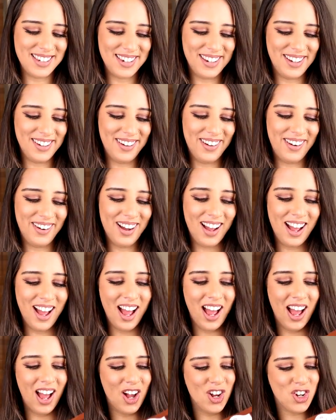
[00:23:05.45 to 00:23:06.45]
new
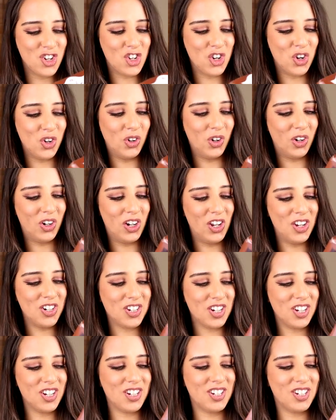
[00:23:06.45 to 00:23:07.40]
chocolate